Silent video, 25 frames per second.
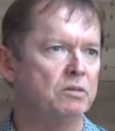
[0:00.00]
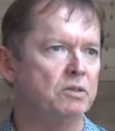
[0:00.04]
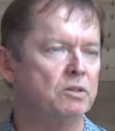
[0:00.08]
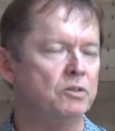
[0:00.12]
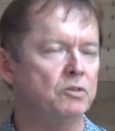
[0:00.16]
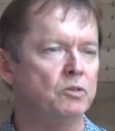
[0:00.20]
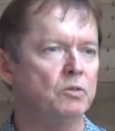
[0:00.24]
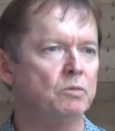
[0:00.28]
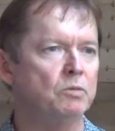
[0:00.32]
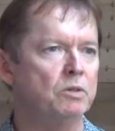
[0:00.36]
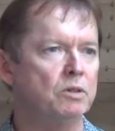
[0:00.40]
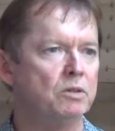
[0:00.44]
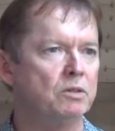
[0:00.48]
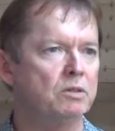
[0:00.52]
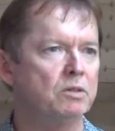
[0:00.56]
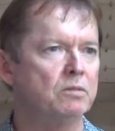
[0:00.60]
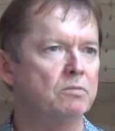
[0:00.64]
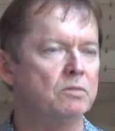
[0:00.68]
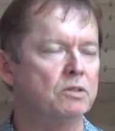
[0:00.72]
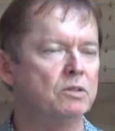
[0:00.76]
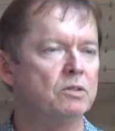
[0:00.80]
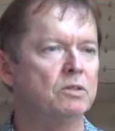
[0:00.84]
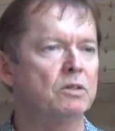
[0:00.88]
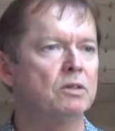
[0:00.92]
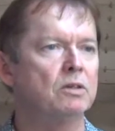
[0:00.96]
distribute
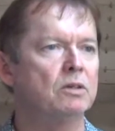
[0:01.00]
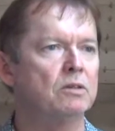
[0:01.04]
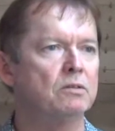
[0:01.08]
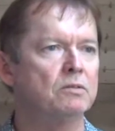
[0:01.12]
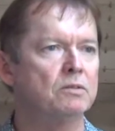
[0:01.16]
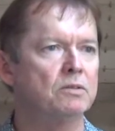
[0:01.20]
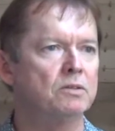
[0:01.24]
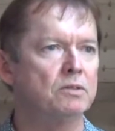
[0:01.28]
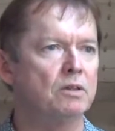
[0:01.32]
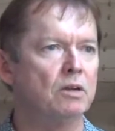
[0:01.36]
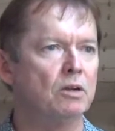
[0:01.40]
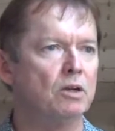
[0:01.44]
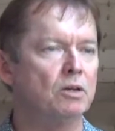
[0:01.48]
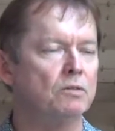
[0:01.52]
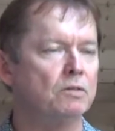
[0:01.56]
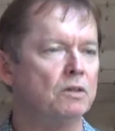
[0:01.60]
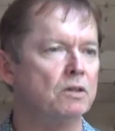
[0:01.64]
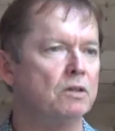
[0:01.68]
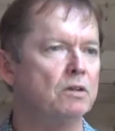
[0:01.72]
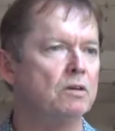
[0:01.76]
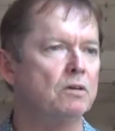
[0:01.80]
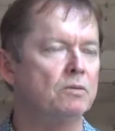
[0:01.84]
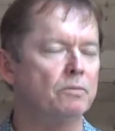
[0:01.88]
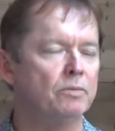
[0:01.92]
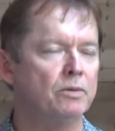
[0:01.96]
themselves over
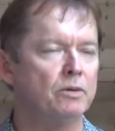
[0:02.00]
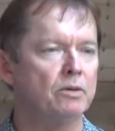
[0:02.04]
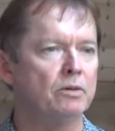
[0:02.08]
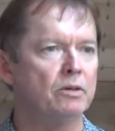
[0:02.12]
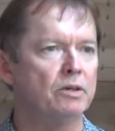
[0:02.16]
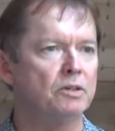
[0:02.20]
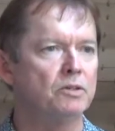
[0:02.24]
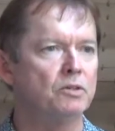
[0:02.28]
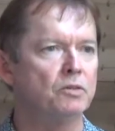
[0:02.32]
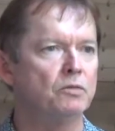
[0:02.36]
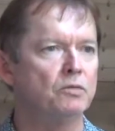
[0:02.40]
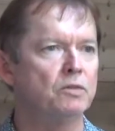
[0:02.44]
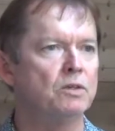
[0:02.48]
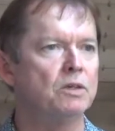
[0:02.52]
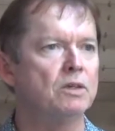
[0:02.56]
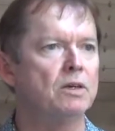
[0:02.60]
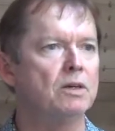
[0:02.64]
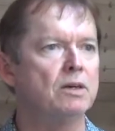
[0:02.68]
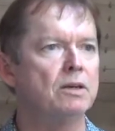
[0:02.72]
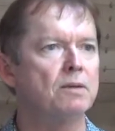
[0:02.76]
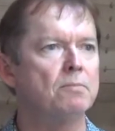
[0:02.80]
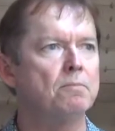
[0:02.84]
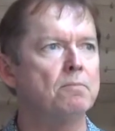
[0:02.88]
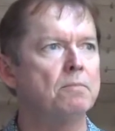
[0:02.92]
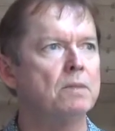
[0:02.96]
long periods of
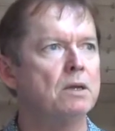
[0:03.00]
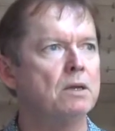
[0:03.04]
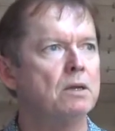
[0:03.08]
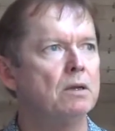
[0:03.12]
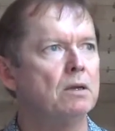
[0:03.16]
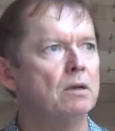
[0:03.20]
time?